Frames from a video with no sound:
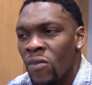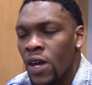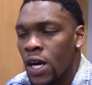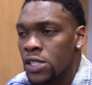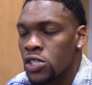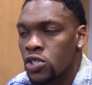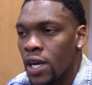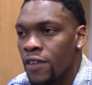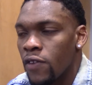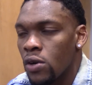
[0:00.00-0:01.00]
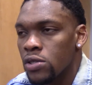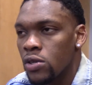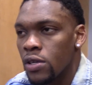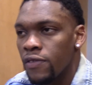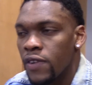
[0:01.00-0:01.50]
Uh, just tried to focus
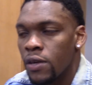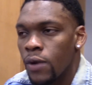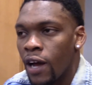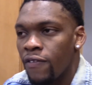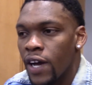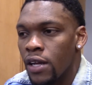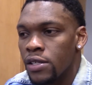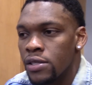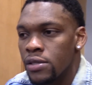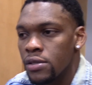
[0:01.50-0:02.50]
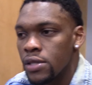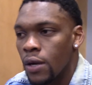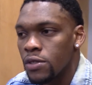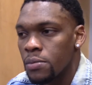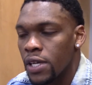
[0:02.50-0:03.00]
on defending without fouling. That
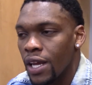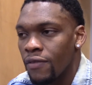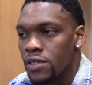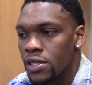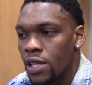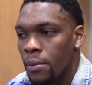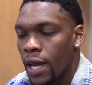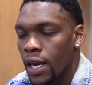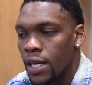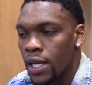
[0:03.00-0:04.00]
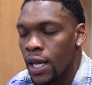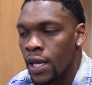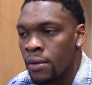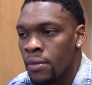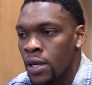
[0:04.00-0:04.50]
was a big emphasis coming out of the
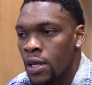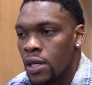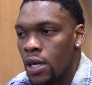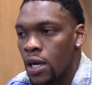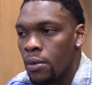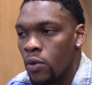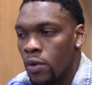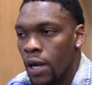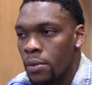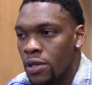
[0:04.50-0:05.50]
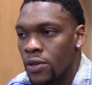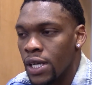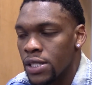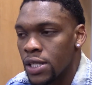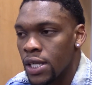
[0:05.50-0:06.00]
game. Um, we were able to do
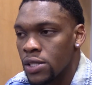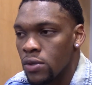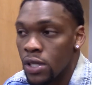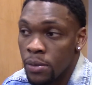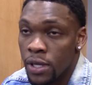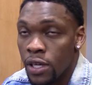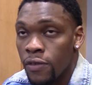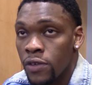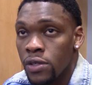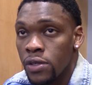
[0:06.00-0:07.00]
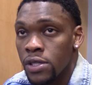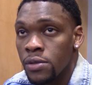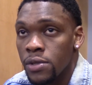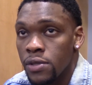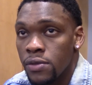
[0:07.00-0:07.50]
that tonight, so it limited their free throw
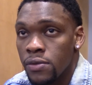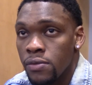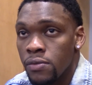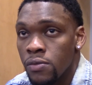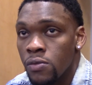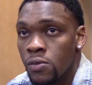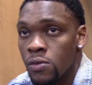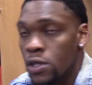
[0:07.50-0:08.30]
attempts. All right, thank you.